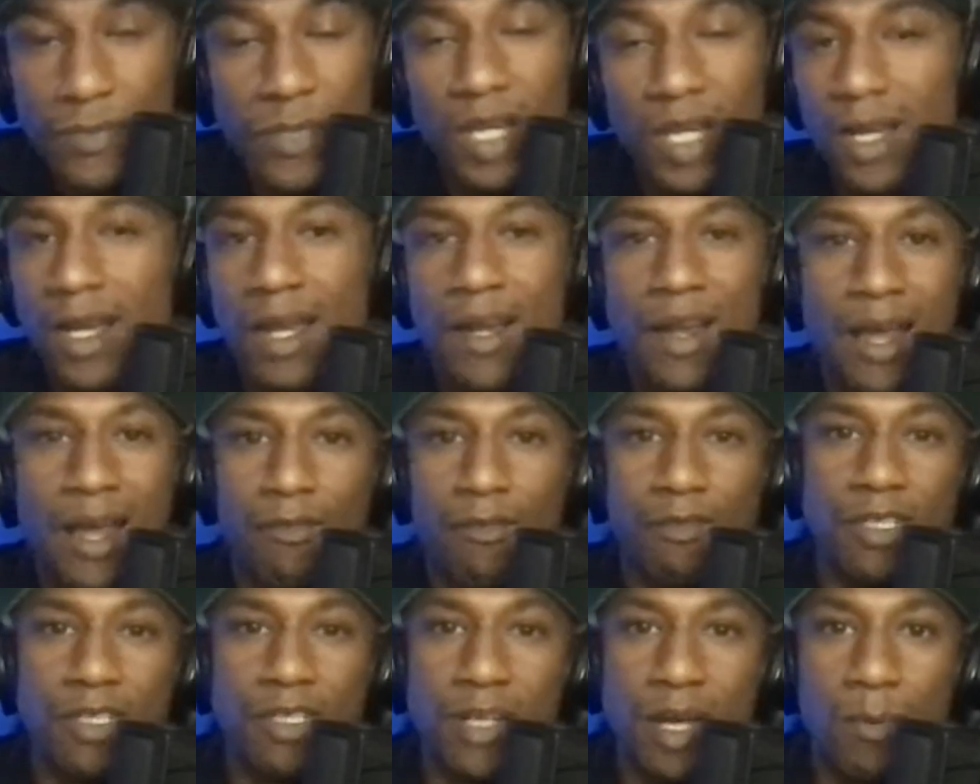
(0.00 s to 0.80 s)
Not a
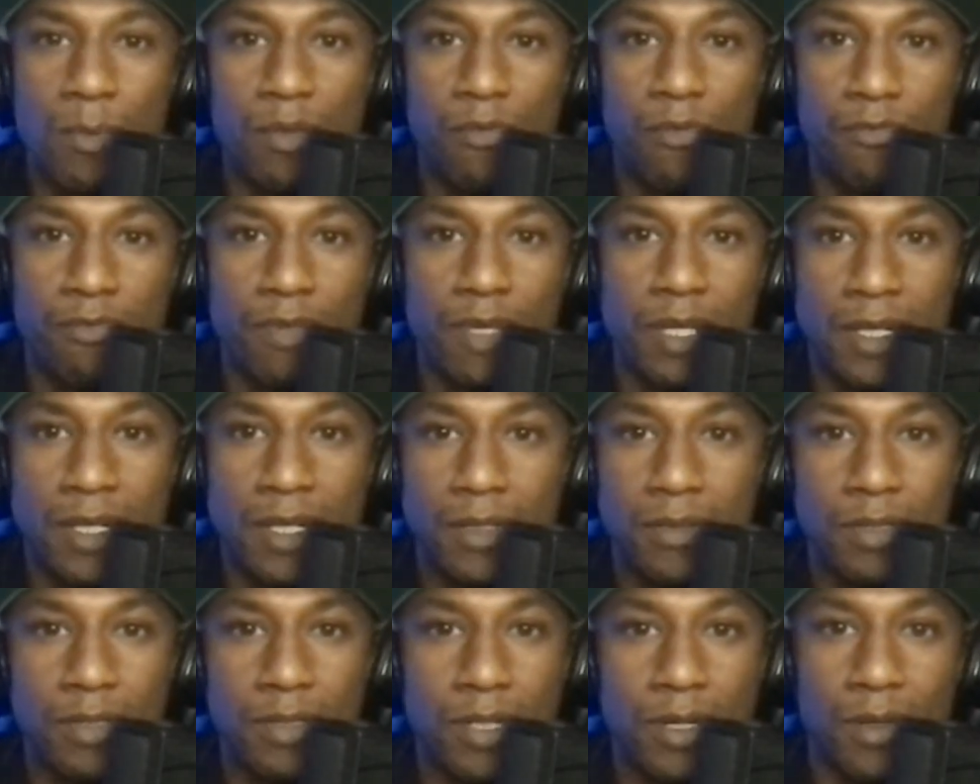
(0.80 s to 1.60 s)
free job, but
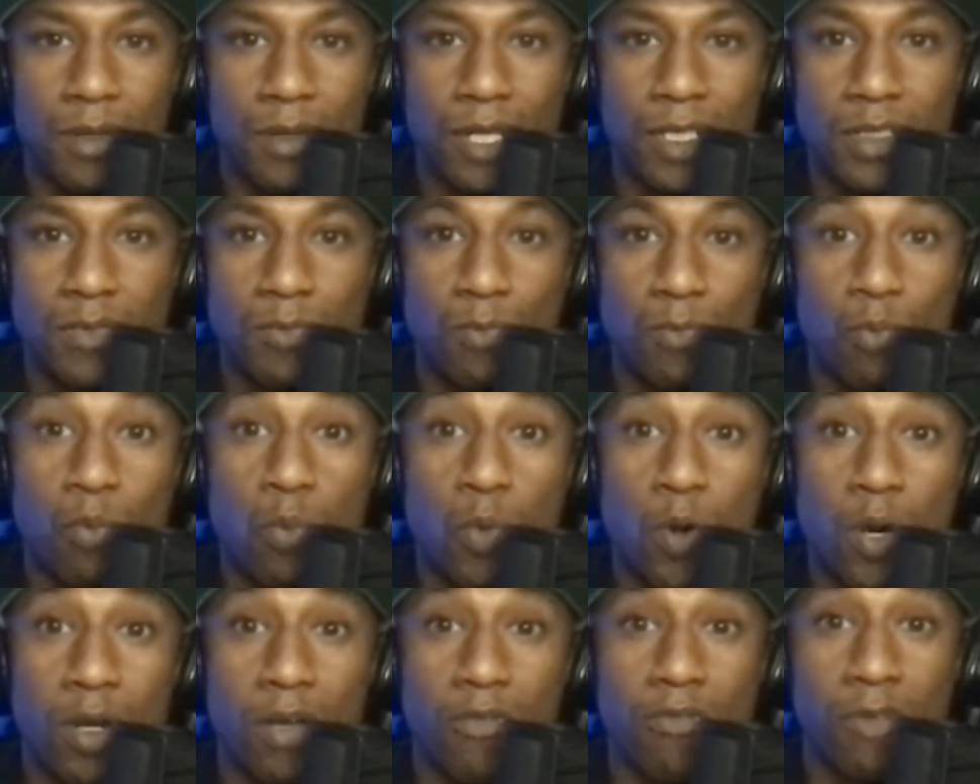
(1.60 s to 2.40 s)
free, that's
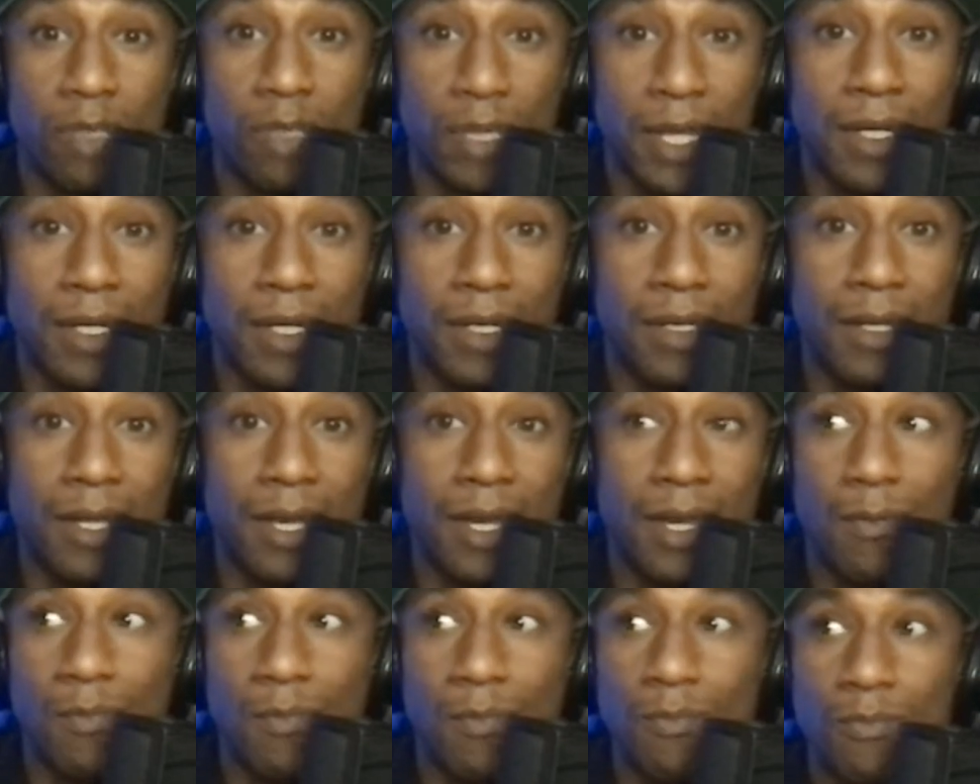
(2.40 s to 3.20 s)
work related
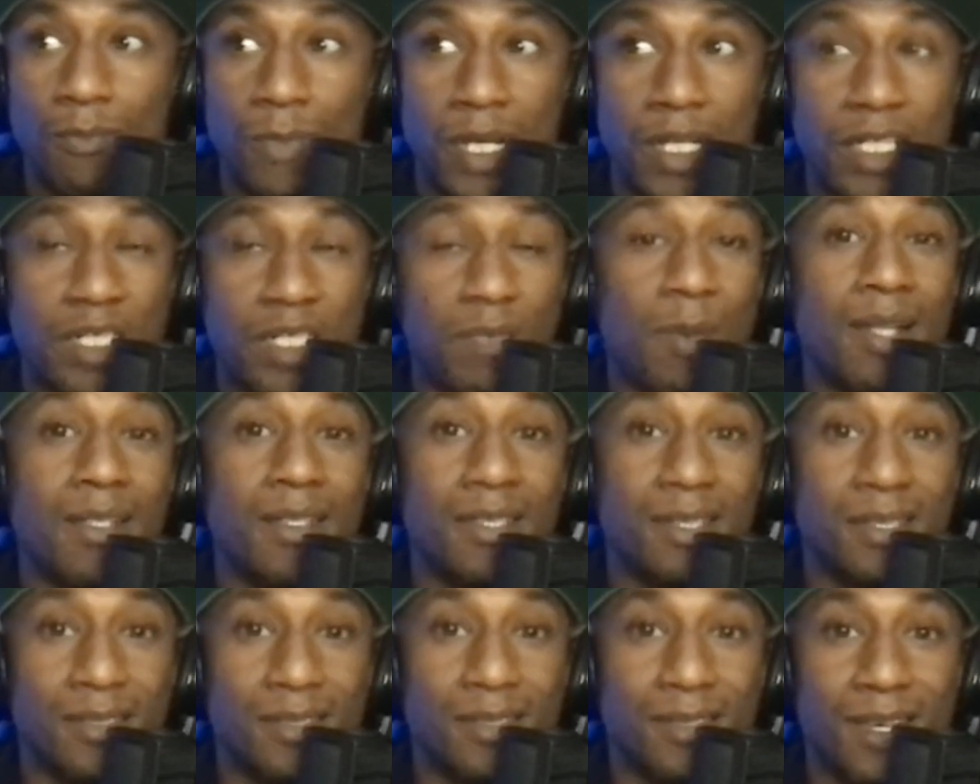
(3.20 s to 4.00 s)

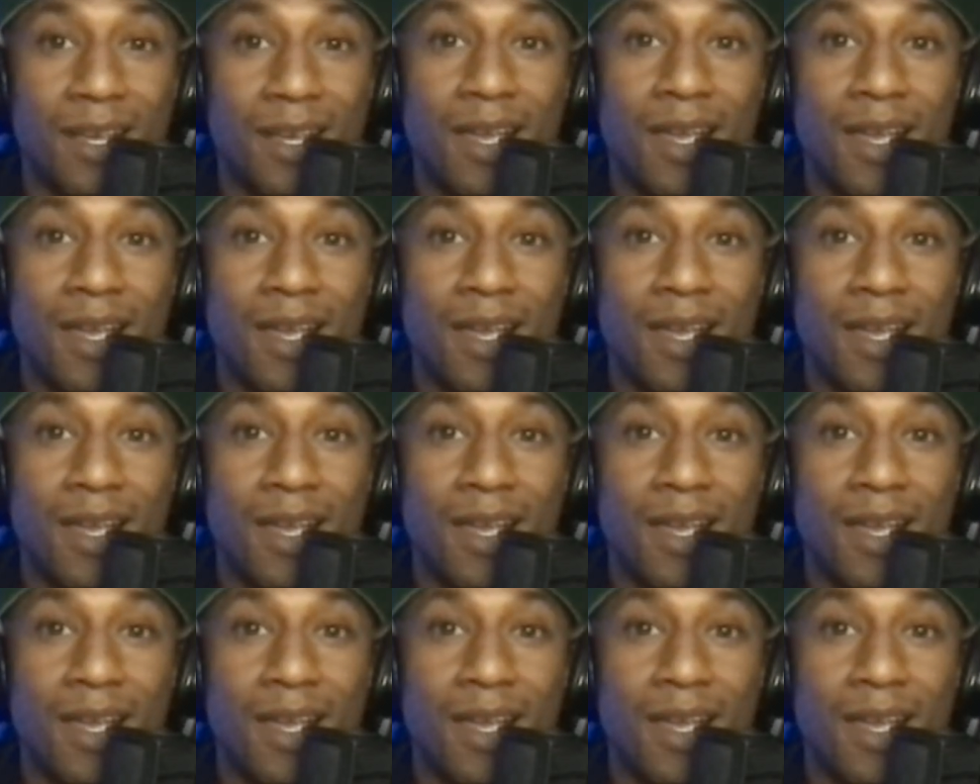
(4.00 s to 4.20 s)
expenses.